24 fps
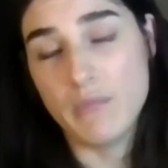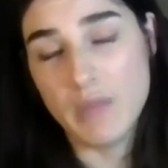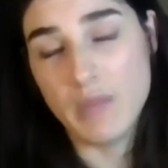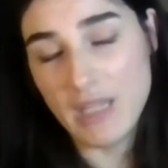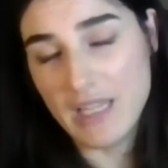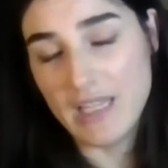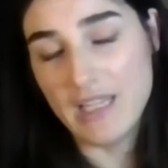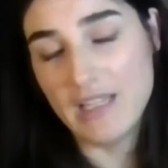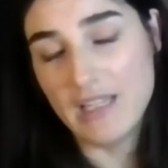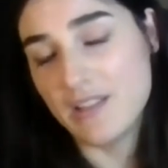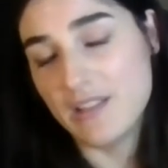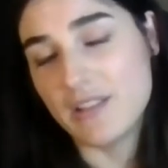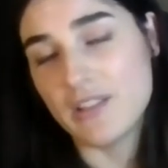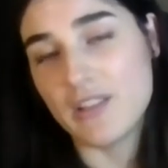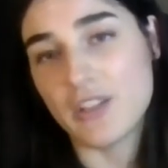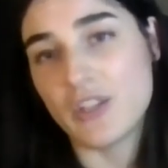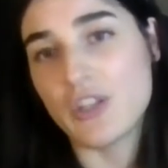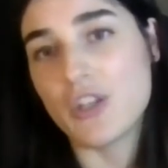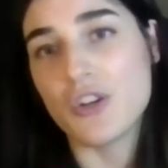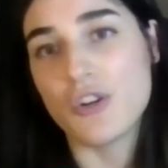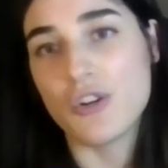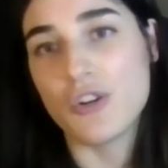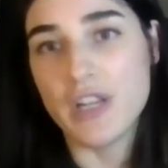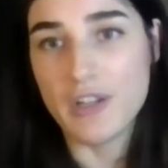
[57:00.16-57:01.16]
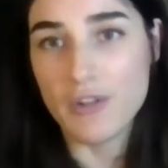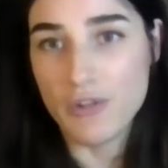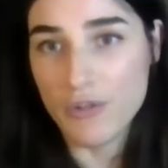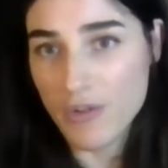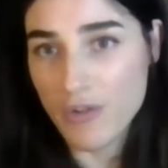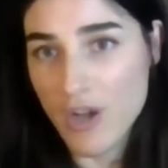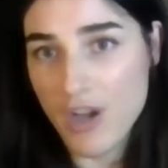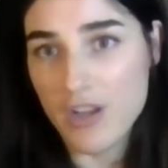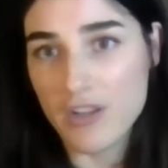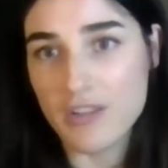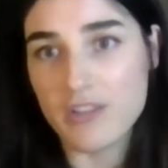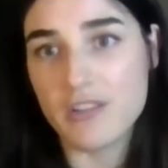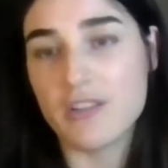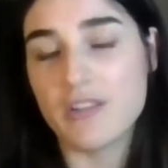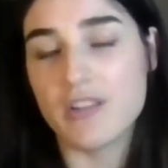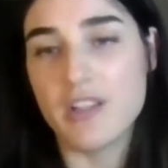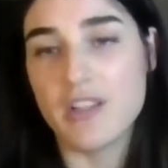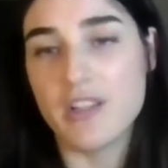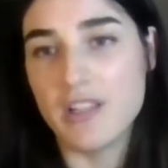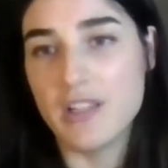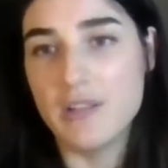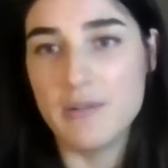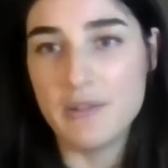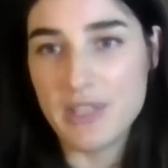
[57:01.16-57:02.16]
in securing or not,
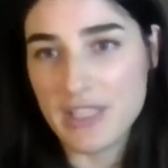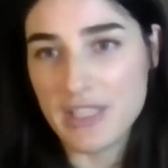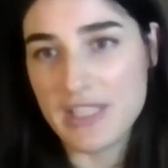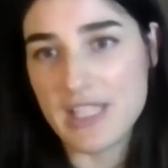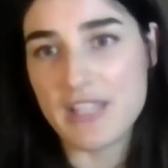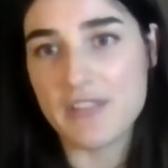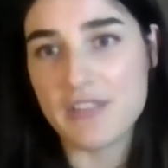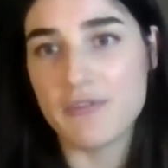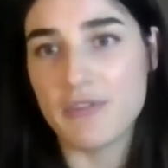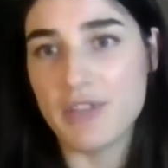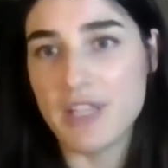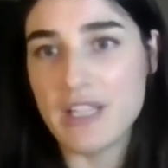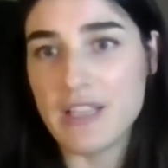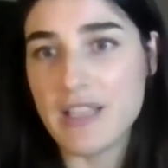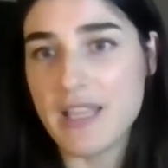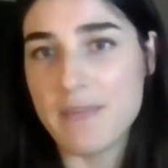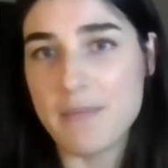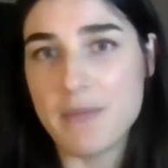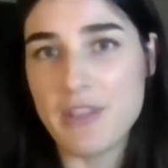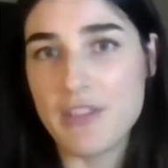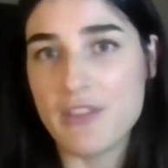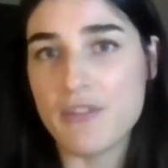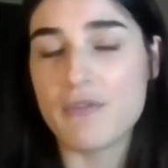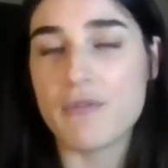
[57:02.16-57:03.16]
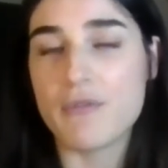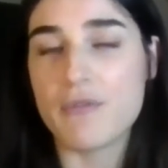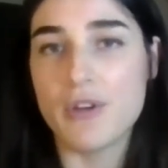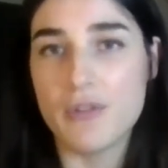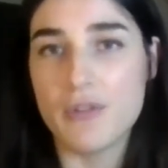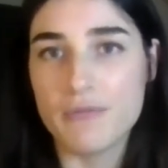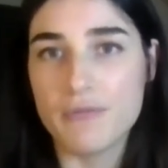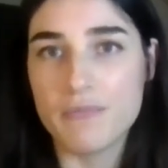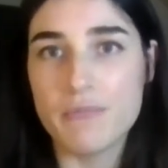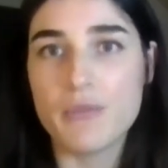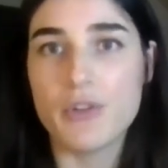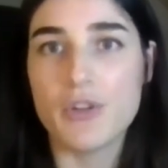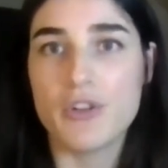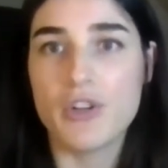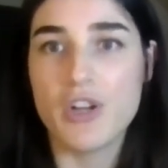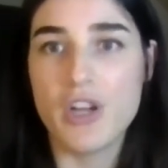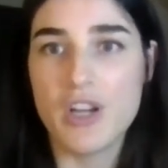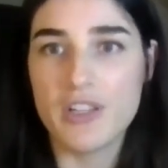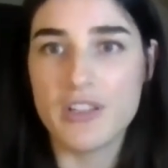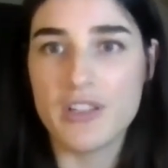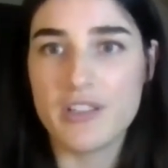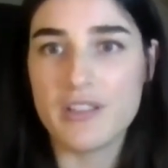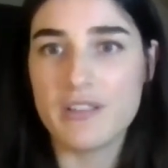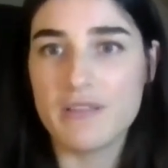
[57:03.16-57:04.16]
in successfully claiming the throne or
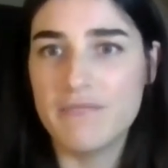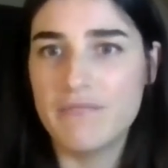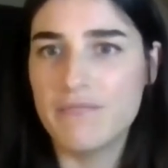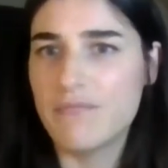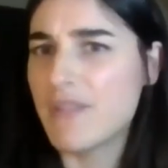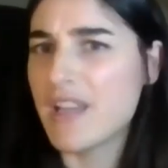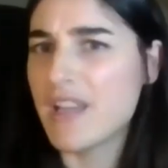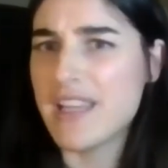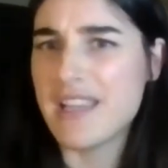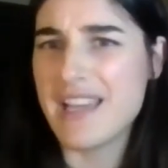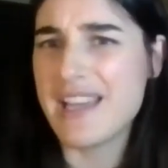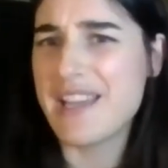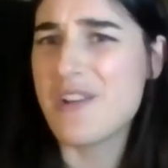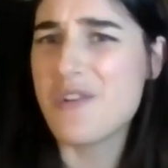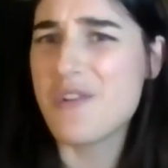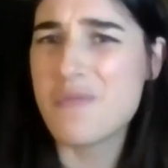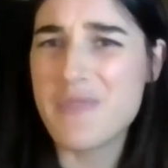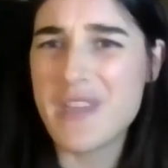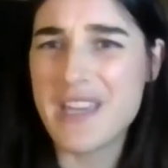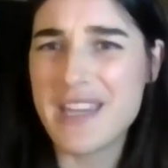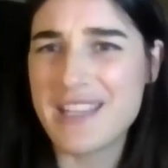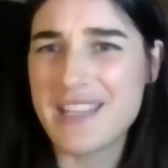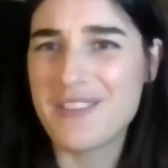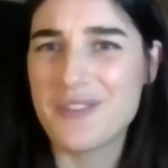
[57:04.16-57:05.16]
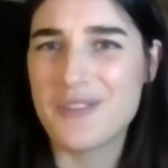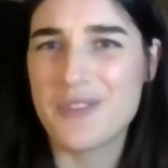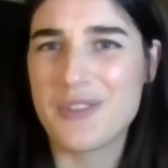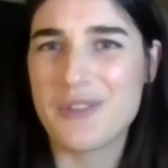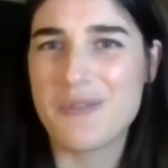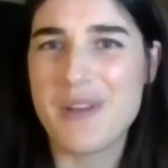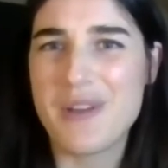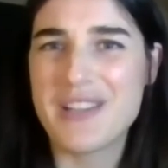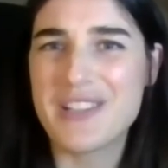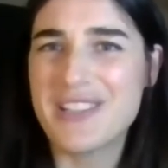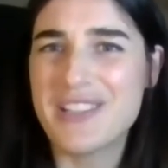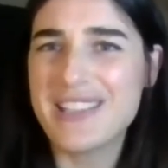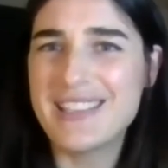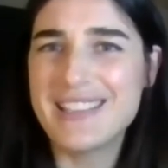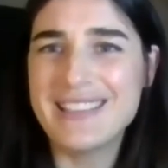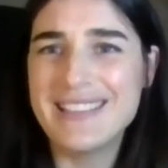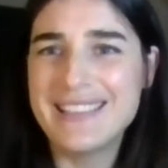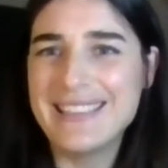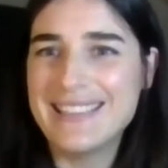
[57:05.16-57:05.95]
not. I hope that answers the question.